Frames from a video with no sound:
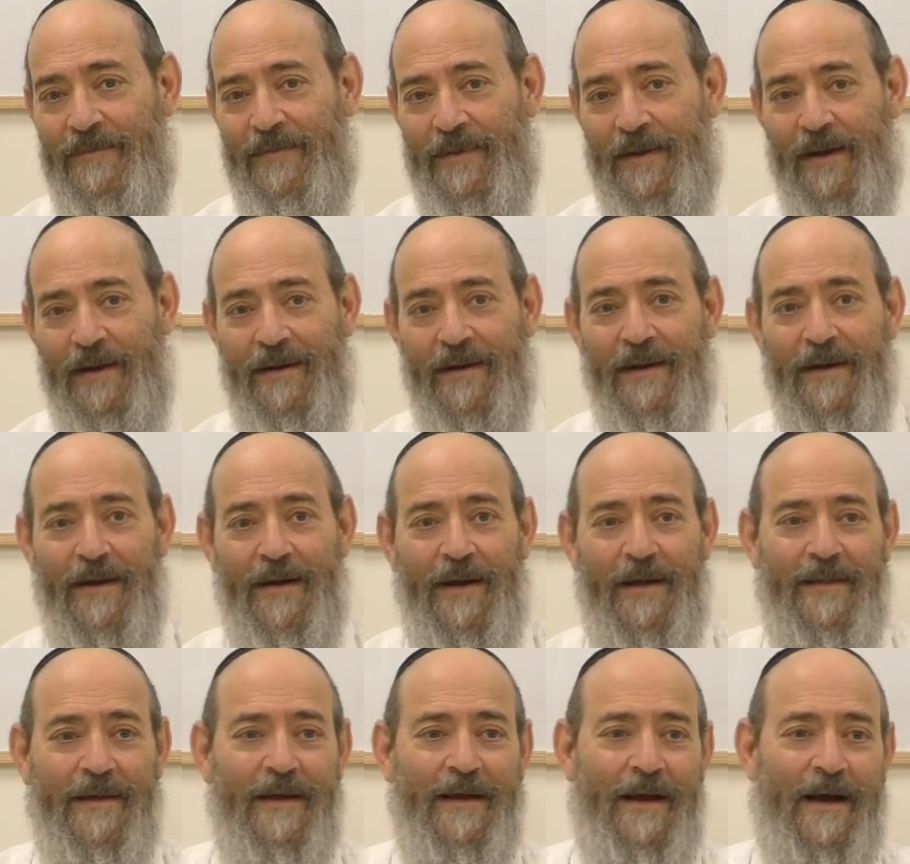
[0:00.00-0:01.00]
Right.
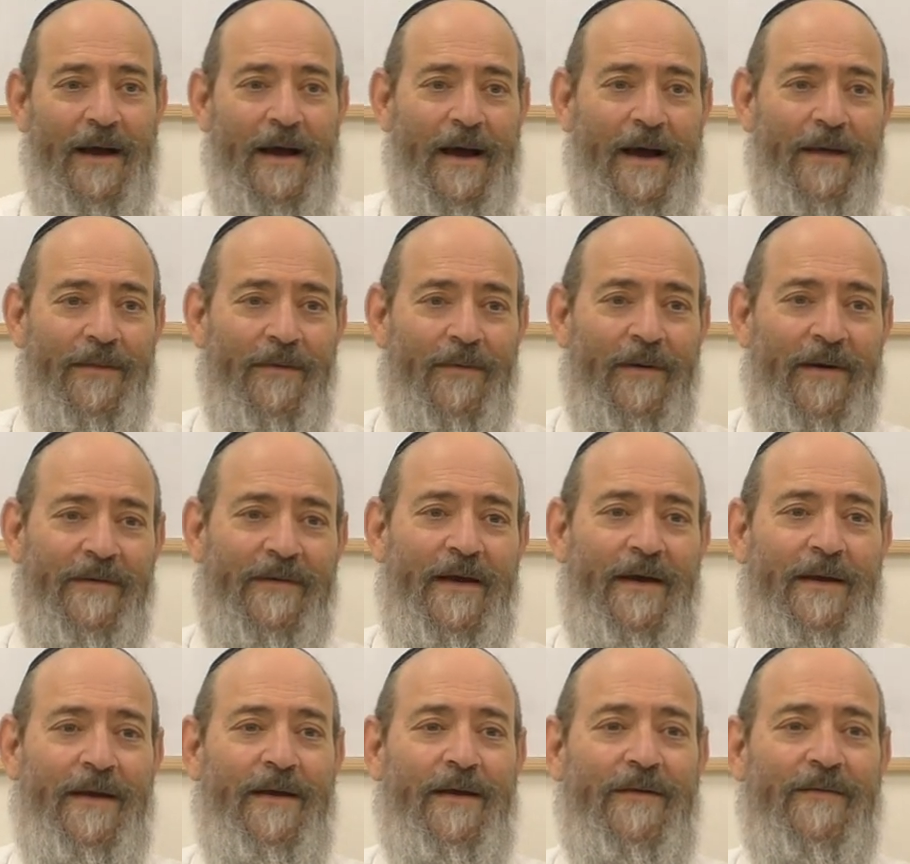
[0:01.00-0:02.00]
Otherwise,
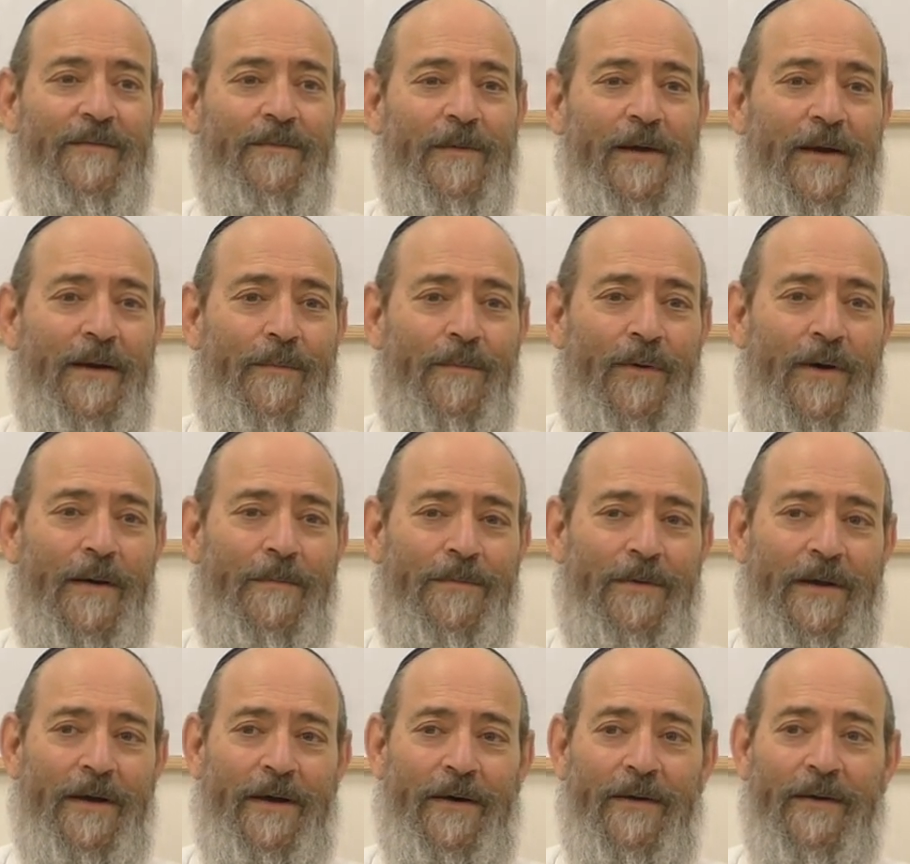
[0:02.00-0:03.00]
how do you explain a ball
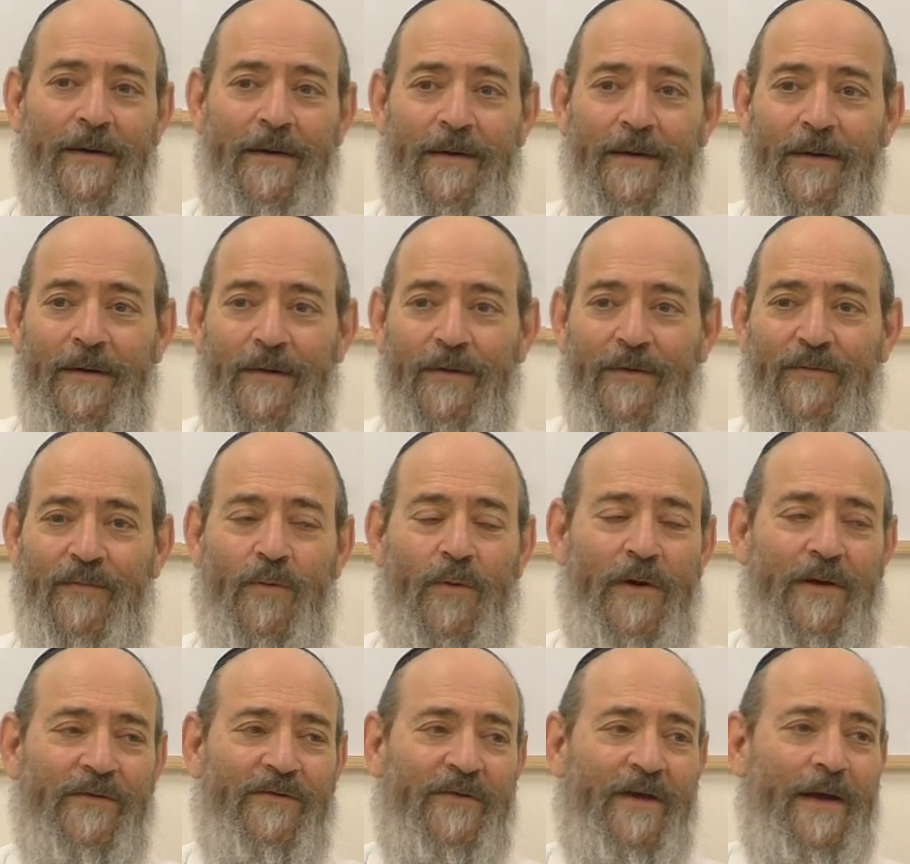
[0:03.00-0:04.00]
player who's
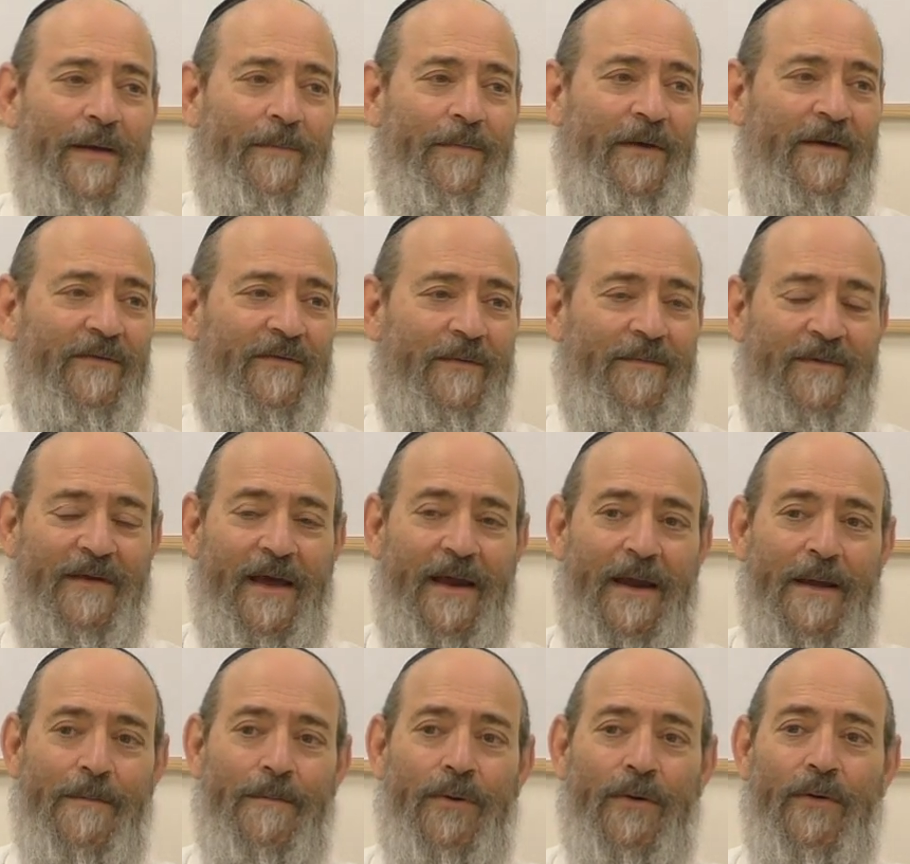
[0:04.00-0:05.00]
won championships
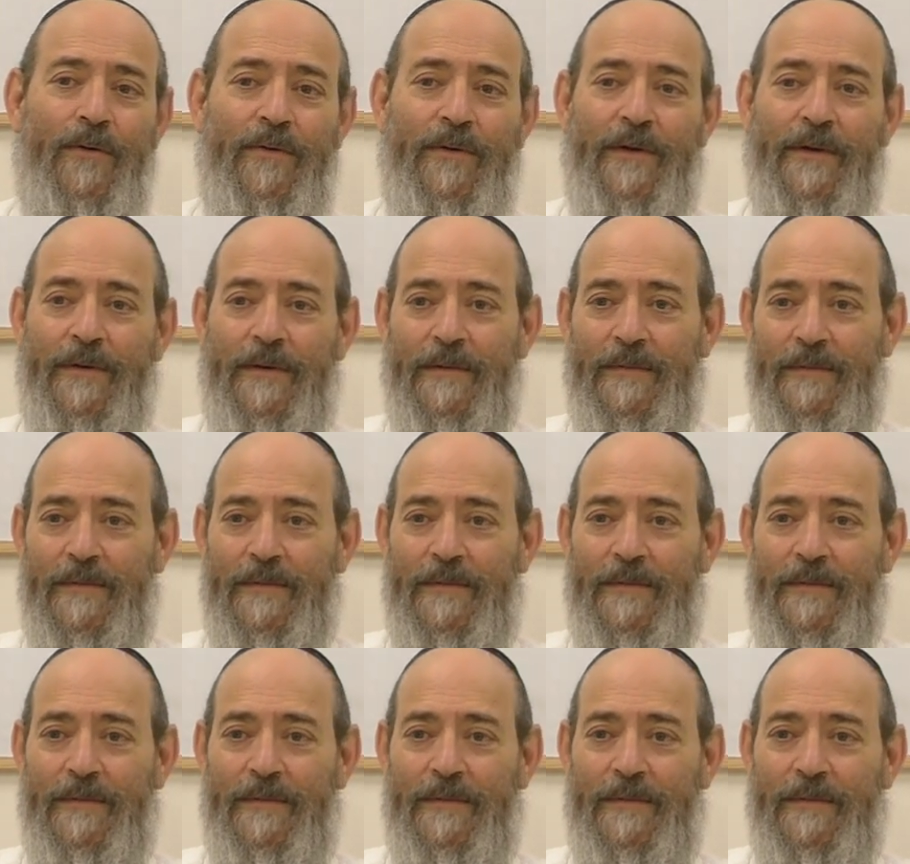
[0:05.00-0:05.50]
getting booed?